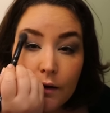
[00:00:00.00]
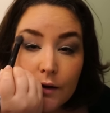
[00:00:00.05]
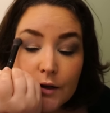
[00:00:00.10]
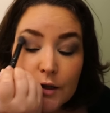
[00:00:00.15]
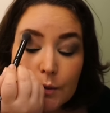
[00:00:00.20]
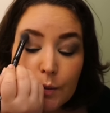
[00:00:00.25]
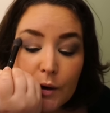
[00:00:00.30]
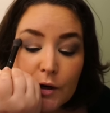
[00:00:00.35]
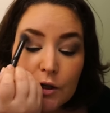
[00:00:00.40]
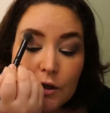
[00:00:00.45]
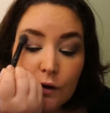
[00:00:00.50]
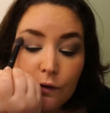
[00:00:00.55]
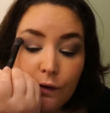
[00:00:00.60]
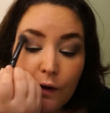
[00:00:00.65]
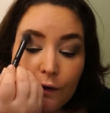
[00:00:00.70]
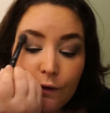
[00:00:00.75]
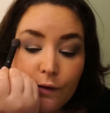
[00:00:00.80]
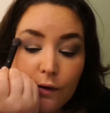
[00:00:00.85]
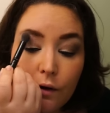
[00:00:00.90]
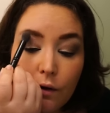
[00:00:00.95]
especially if
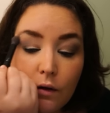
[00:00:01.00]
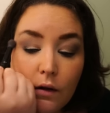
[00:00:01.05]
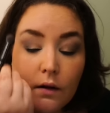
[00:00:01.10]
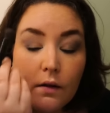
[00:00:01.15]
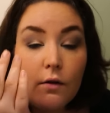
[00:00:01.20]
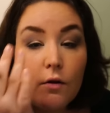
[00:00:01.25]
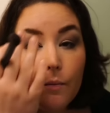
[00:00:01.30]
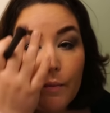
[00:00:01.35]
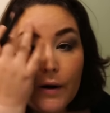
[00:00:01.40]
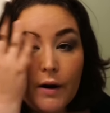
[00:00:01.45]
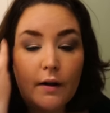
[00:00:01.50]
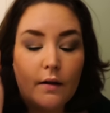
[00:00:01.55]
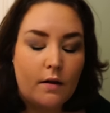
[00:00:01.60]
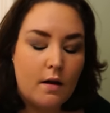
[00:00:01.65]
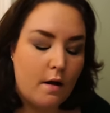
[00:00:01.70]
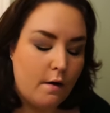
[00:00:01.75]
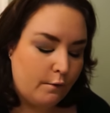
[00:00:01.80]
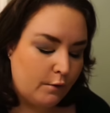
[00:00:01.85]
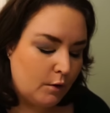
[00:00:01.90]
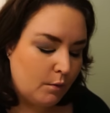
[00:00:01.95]
I feel a little bit
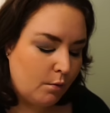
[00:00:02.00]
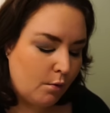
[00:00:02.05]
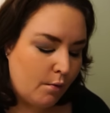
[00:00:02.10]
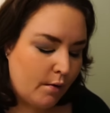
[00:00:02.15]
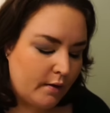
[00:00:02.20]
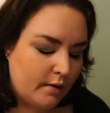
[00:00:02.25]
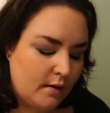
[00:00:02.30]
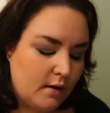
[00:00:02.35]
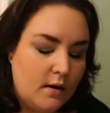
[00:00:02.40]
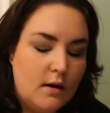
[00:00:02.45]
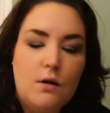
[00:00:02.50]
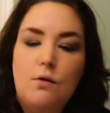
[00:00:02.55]
uncomfortable with it.